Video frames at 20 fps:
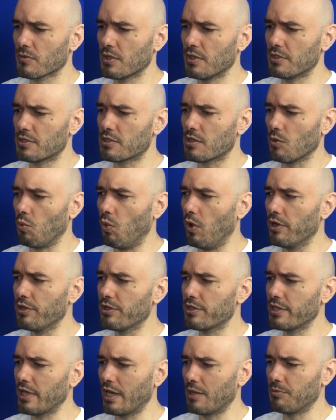it's the
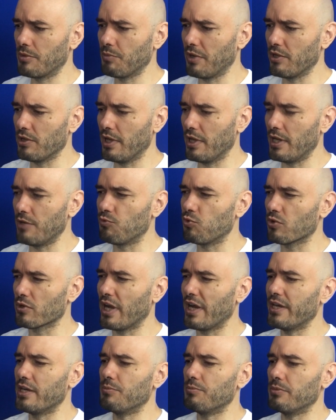one time in my life where
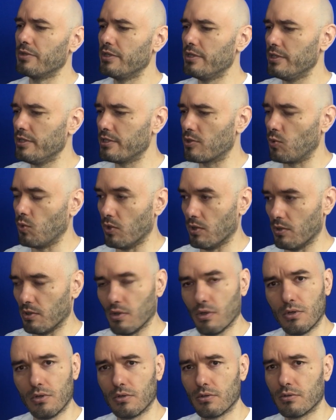I am equal